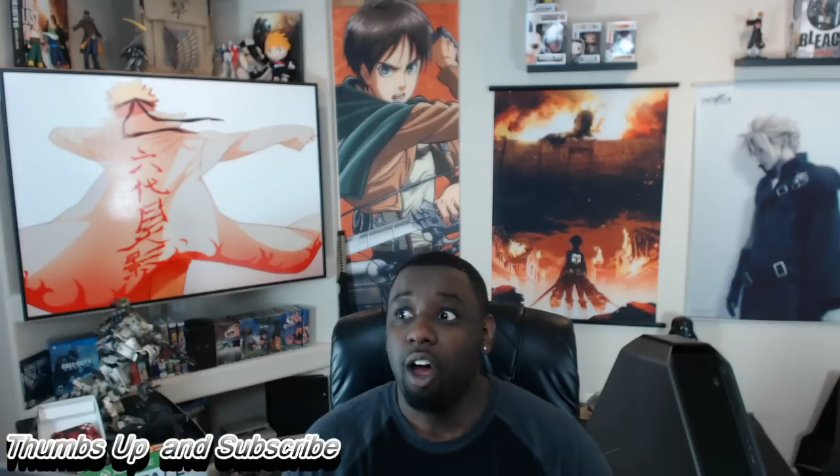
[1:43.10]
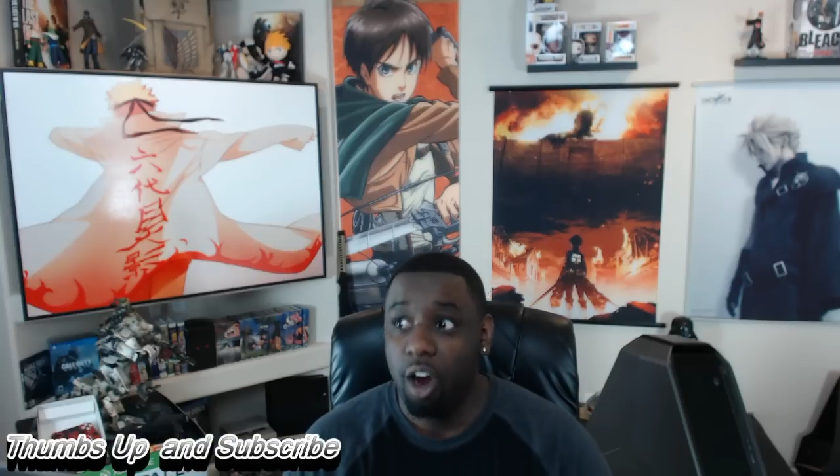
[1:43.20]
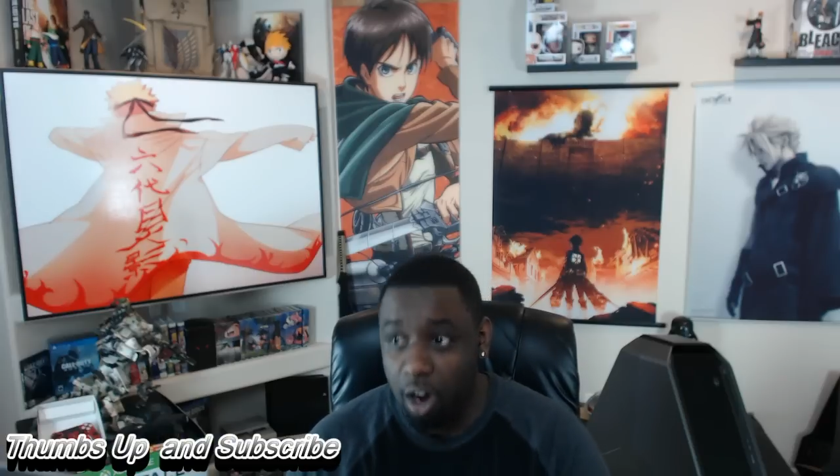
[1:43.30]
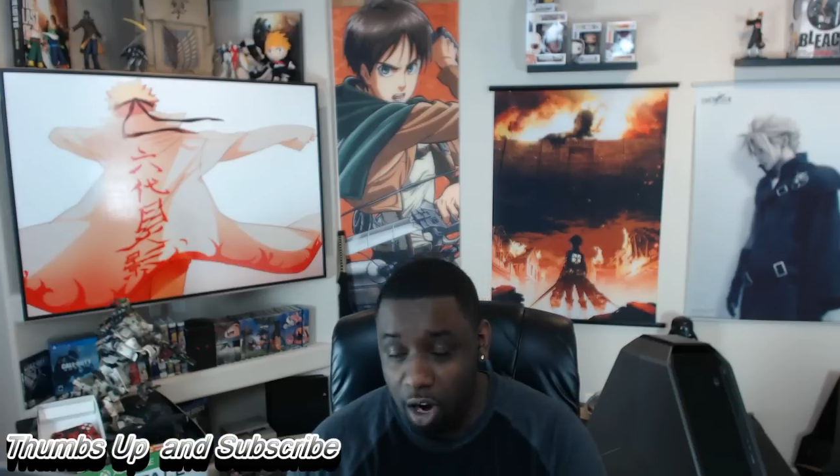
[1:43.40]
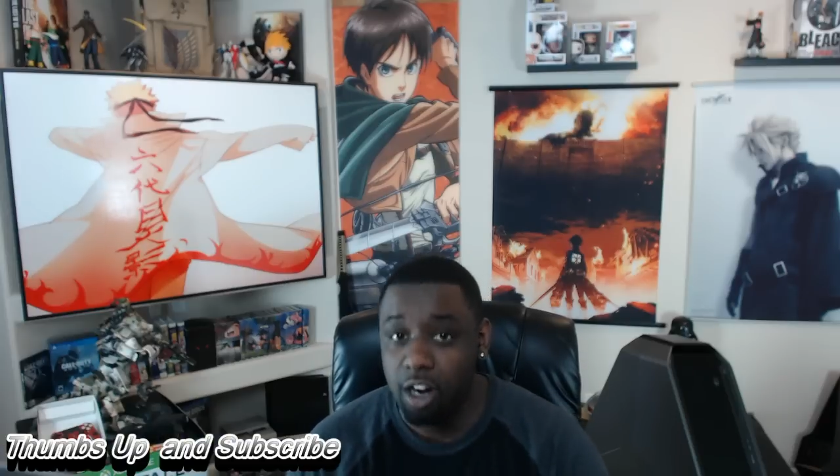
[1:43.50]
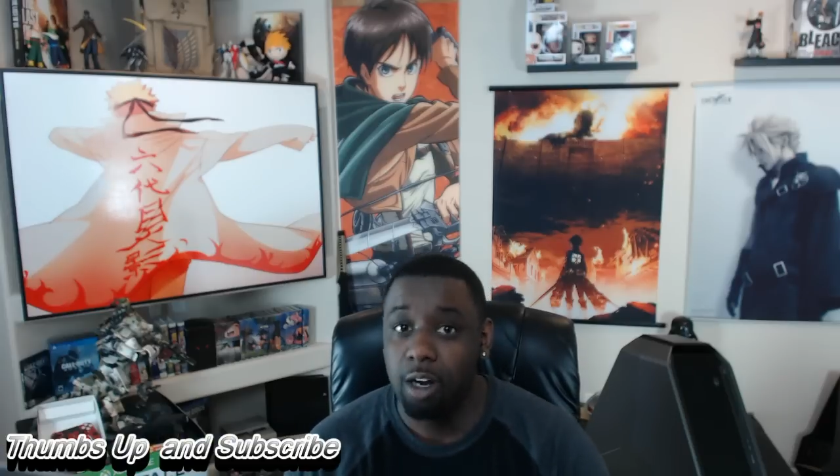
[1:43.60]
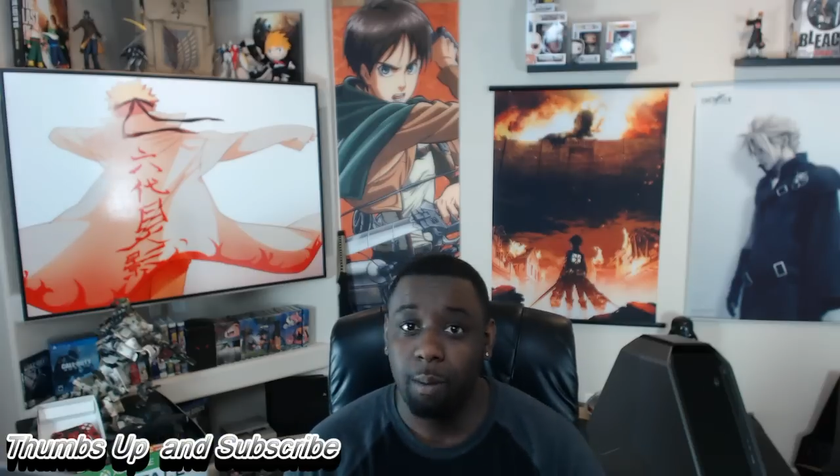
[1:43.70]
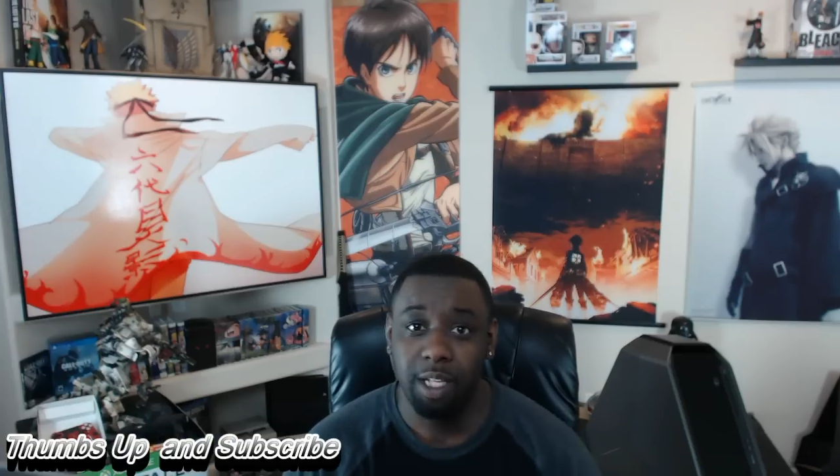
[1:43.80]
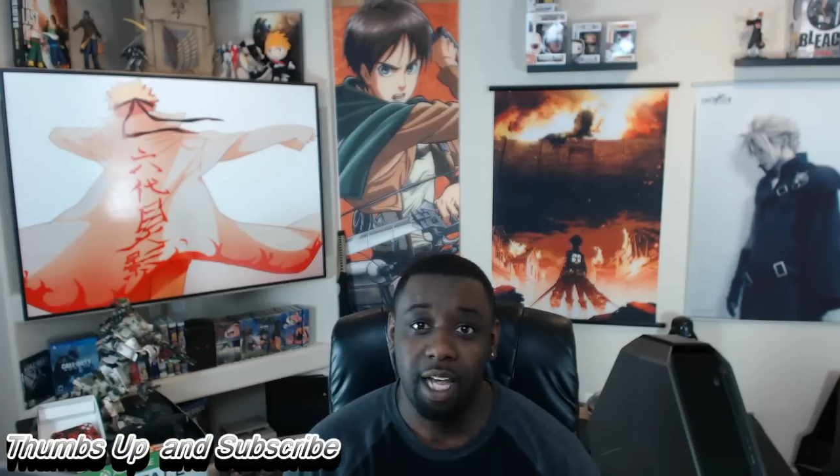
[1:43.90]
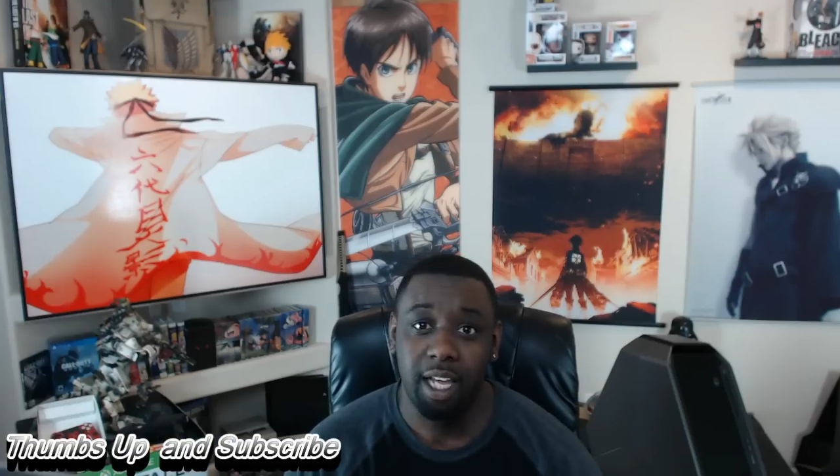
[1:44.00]
Hurry
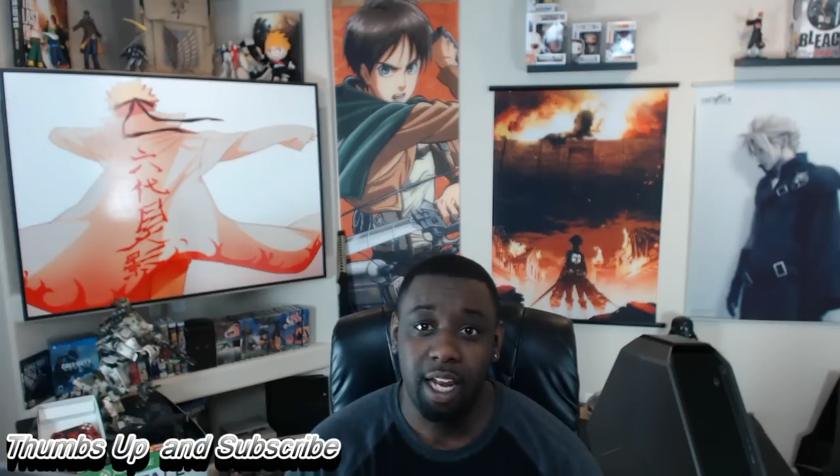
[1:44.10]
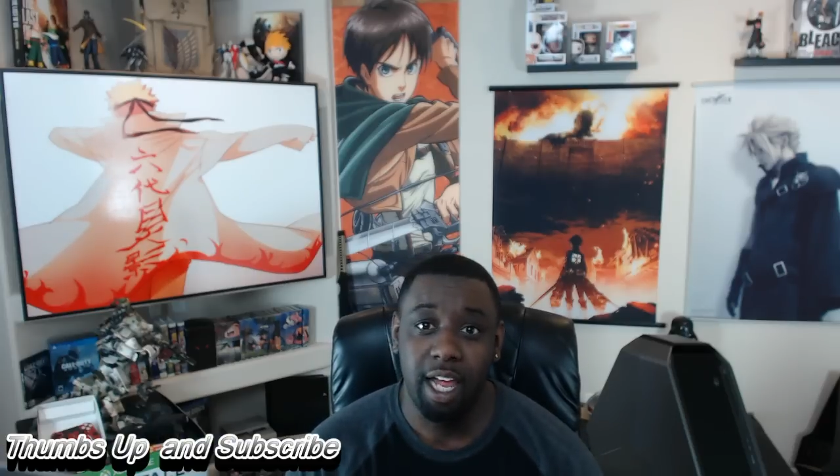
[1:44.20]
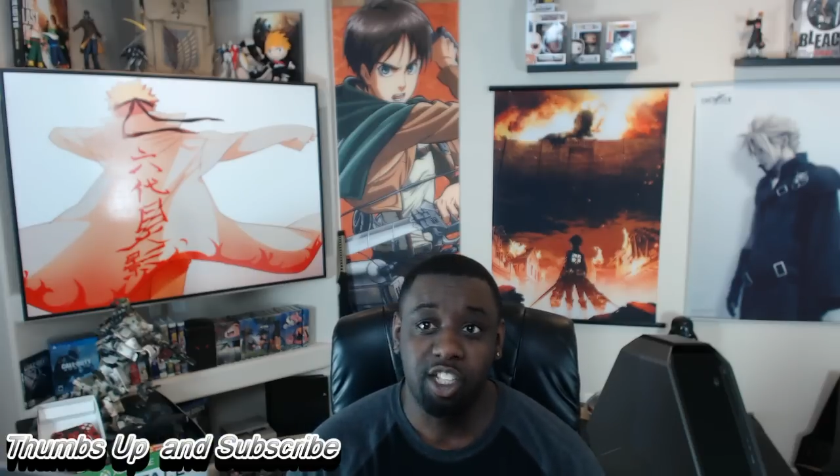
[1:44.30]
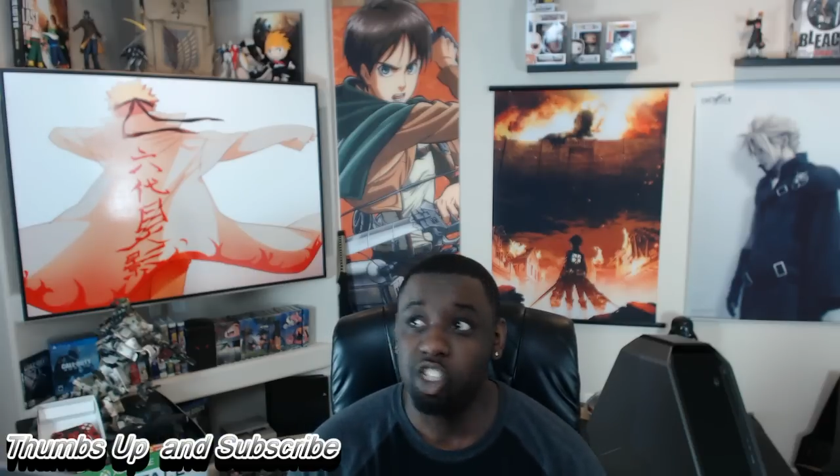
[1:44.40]
up with that N X.